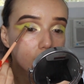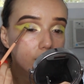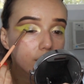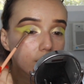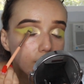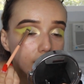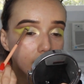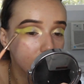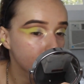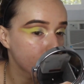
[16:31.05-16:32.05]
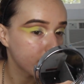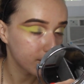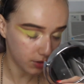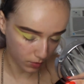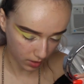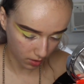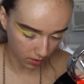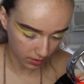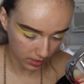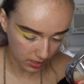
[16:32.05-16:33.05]
or the green, or whatever you wanna
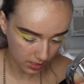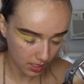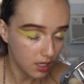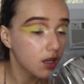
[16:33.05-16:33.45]
call this.